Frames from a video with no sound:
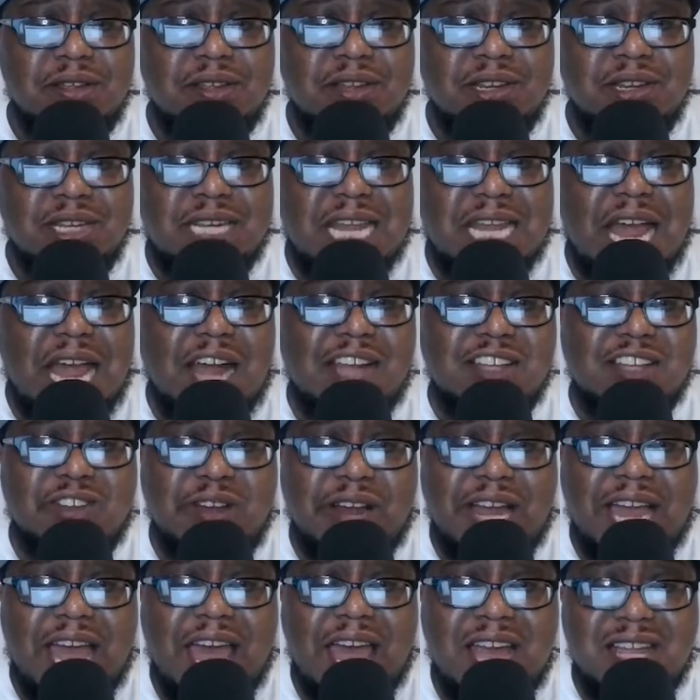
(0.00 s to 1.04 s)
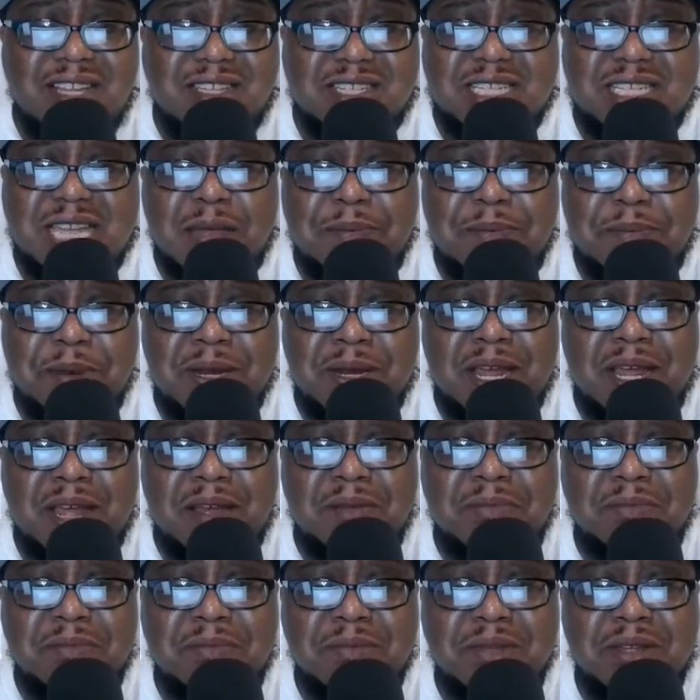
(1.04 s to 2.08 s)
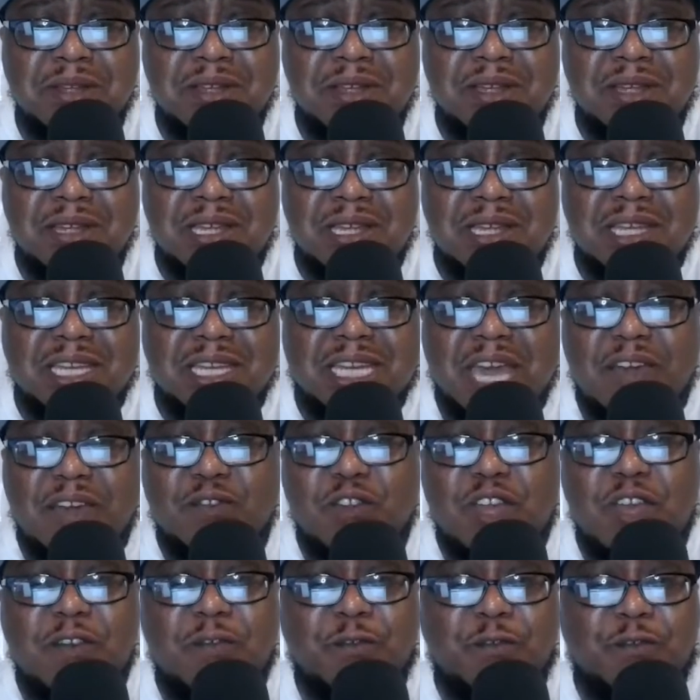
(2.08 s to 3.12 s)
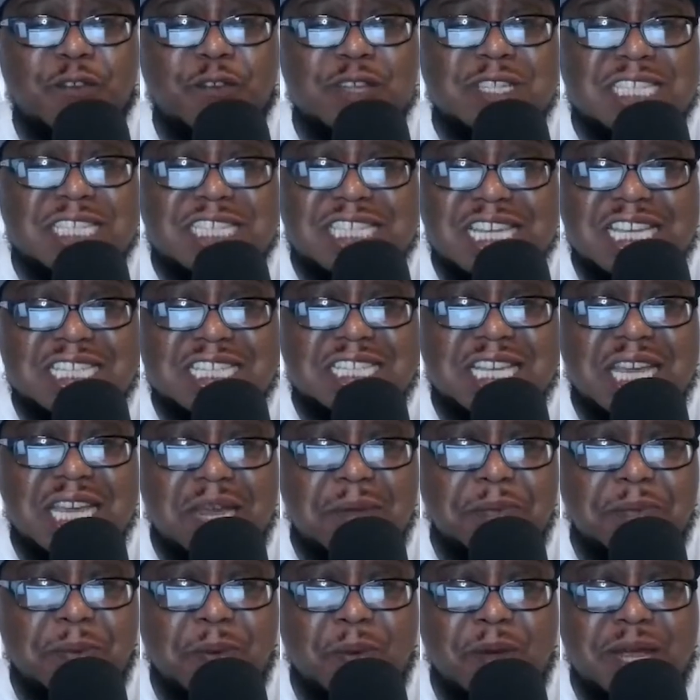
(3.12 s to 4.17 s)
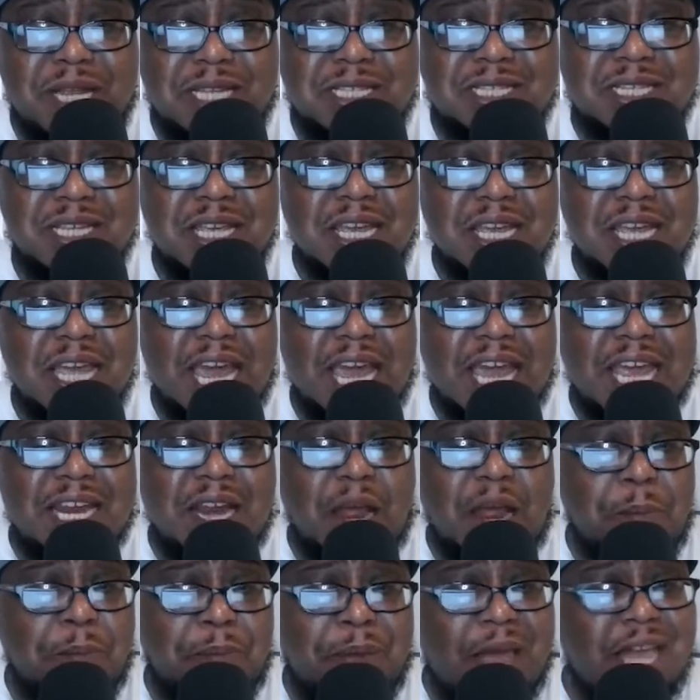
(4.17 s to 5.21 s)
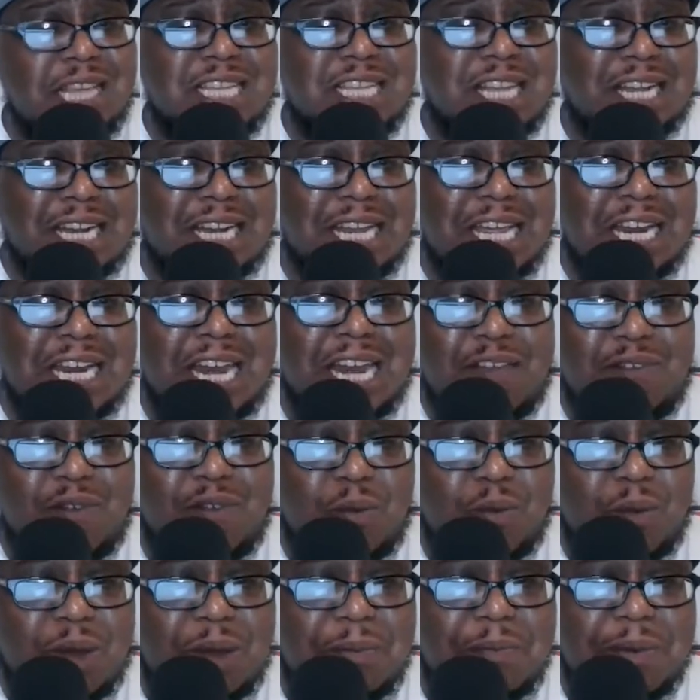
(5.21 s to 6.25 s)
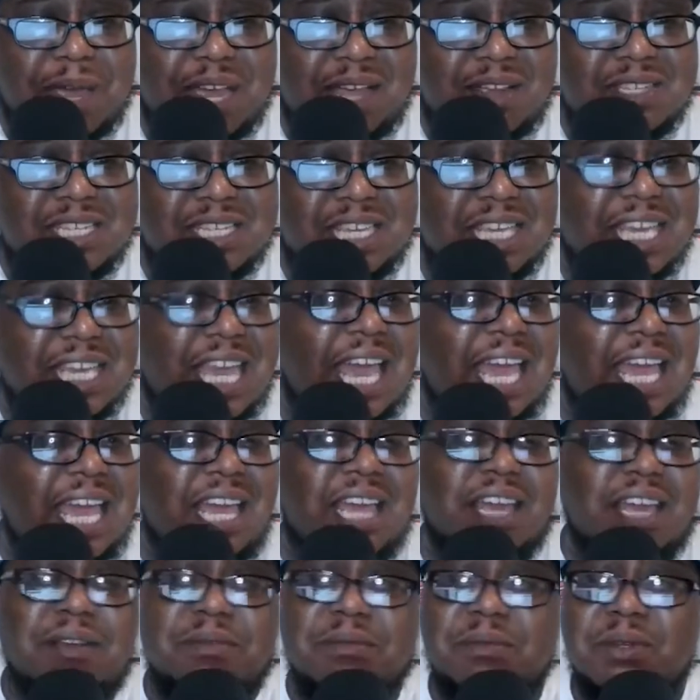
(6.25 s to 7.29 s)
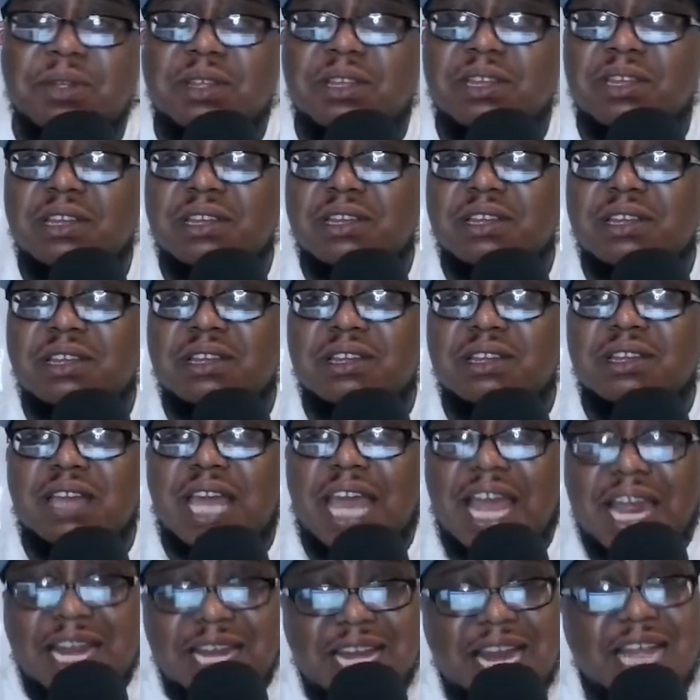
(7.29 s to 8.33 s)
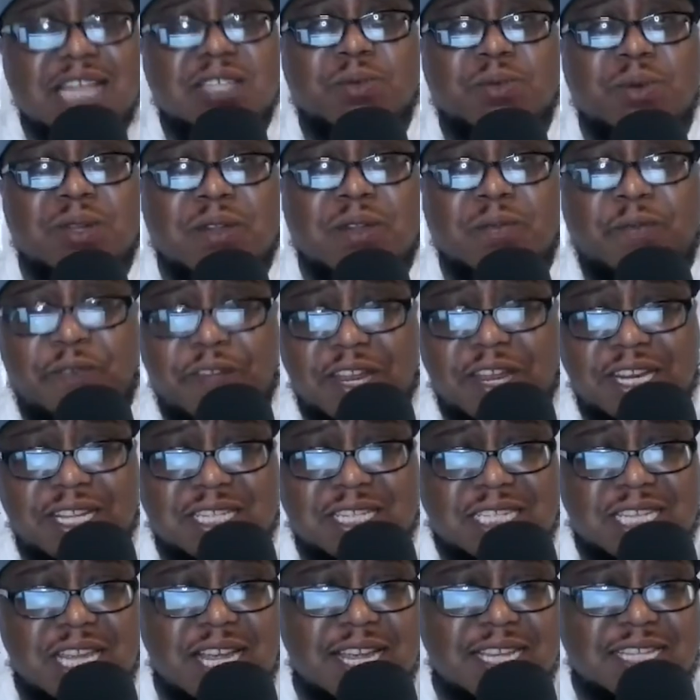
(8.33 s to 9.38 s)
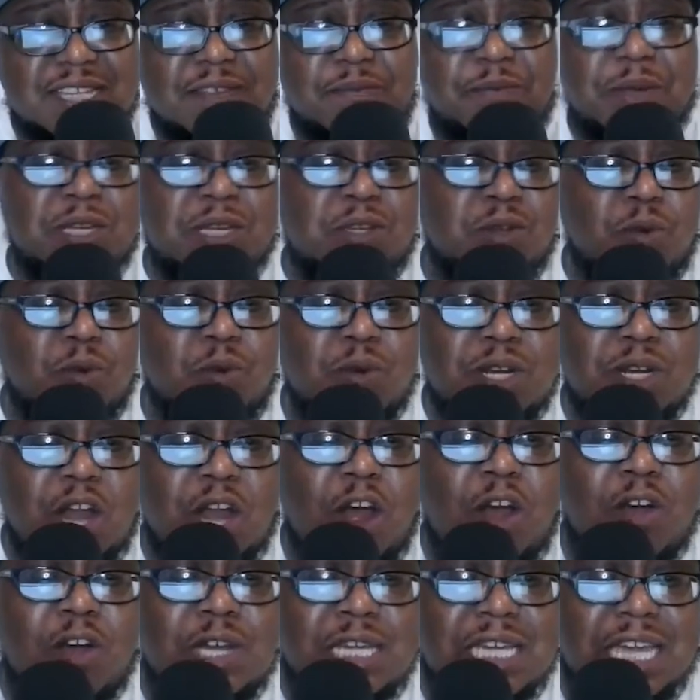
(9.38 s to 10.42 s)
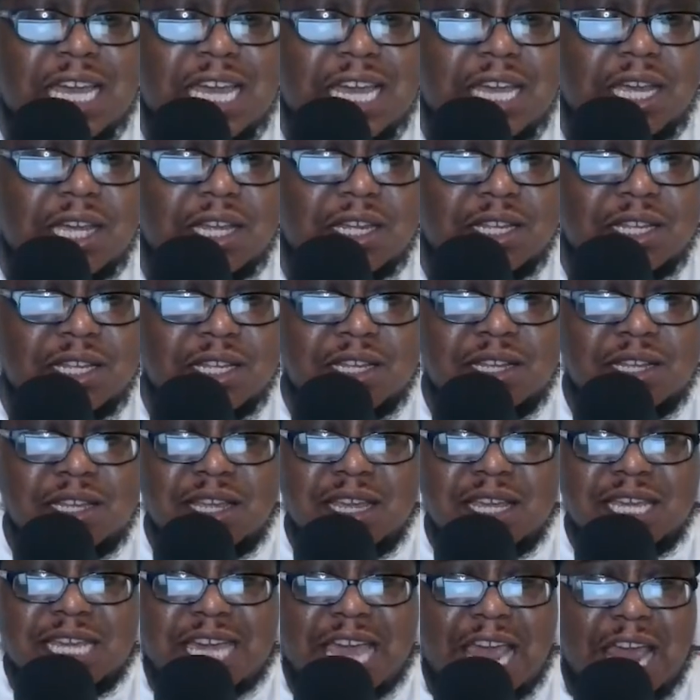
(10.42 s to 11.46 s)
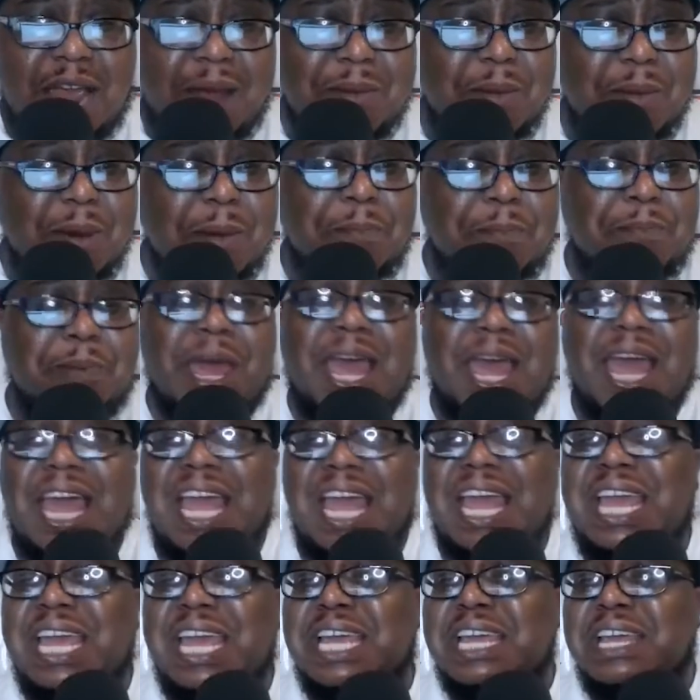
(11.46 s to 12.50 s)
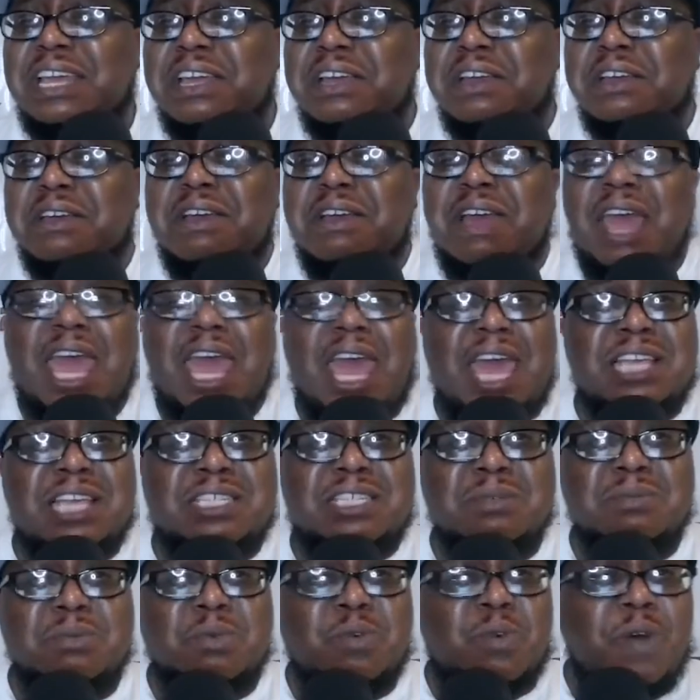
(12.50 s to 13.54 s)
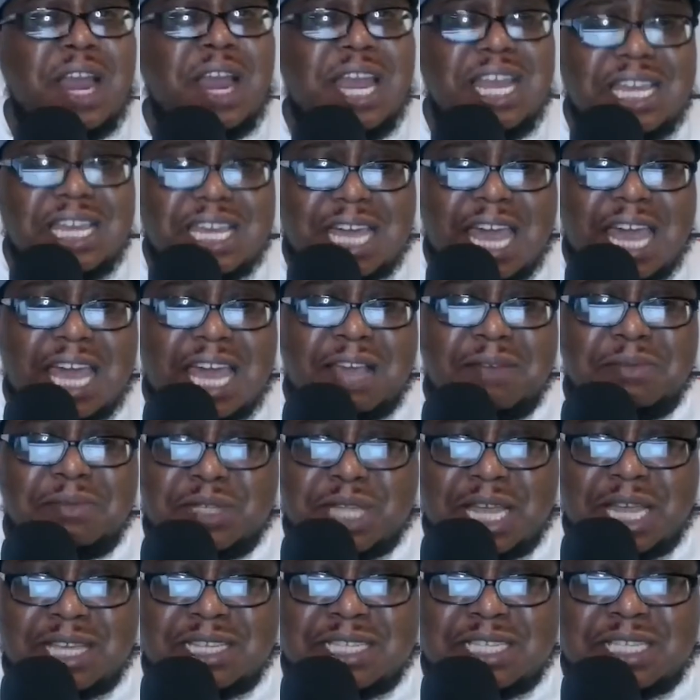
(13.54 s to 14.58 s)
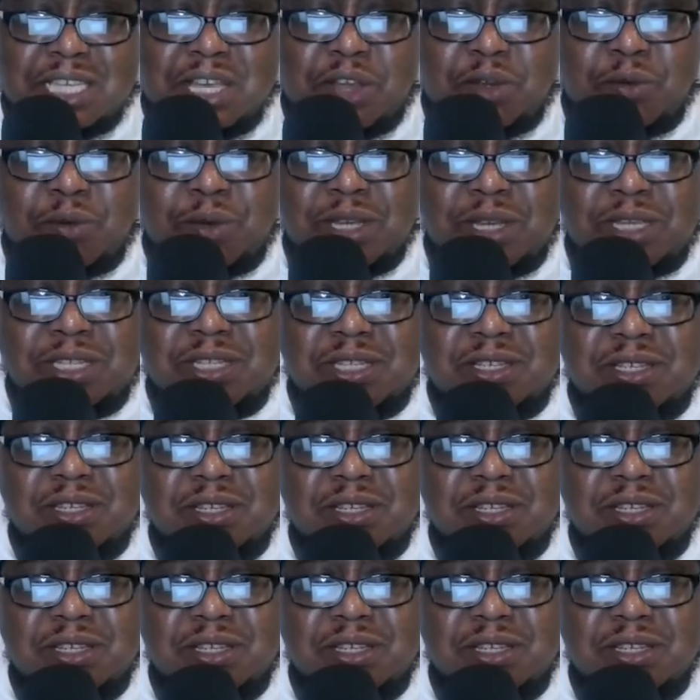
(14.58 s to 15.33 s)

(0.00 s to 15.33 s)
DeAndre Ayton stepping up, giving you 16 points and basically 11 rebounds a game. And that's what the Phoenix Suns have been doing all year. Cameron Payne had some great games that series.